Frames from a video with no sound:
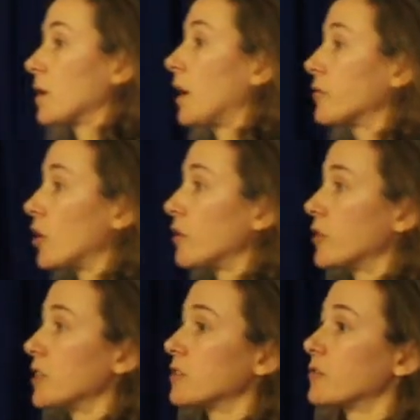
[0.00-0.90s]
I've got a
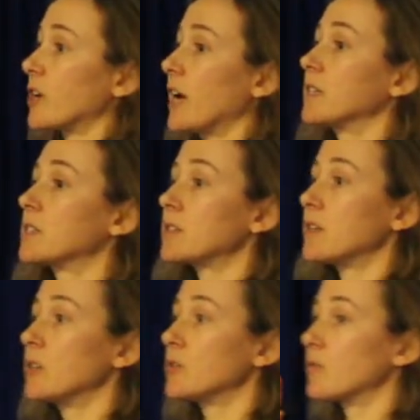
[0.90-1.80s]
very good friend
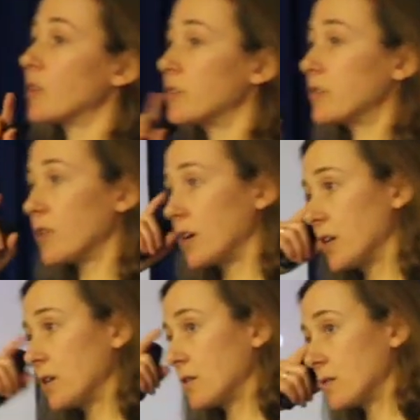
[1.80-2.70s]
who's very,
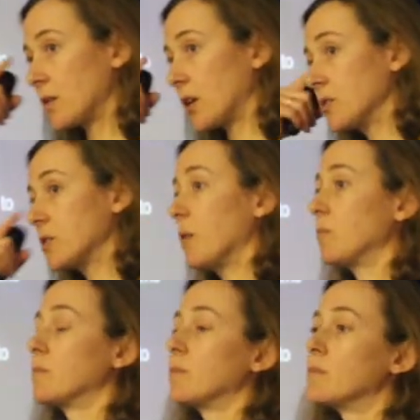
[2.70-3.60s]
very clued up,